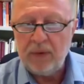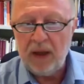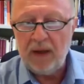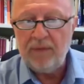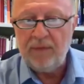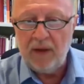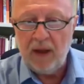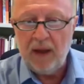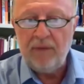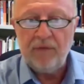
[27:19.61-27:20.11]

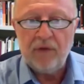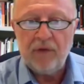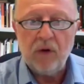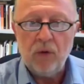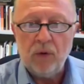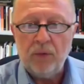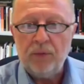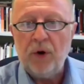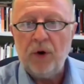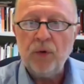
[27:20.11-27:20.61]
and
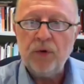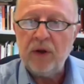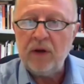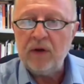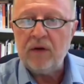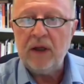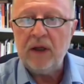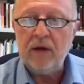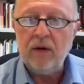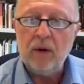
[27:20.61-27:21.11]
you wrote
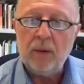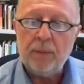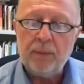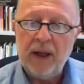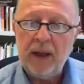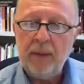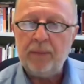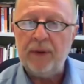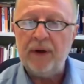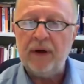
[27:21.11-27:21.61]
it in your
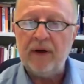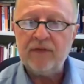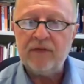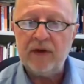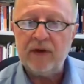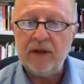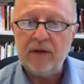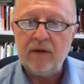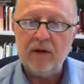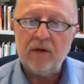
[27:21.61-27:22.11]
paper,
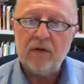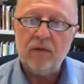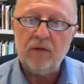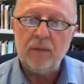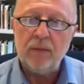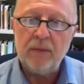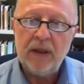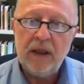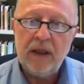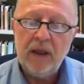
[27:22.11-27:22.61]
sent it
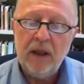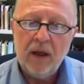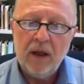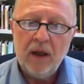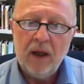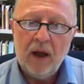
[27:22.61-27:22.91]
to me,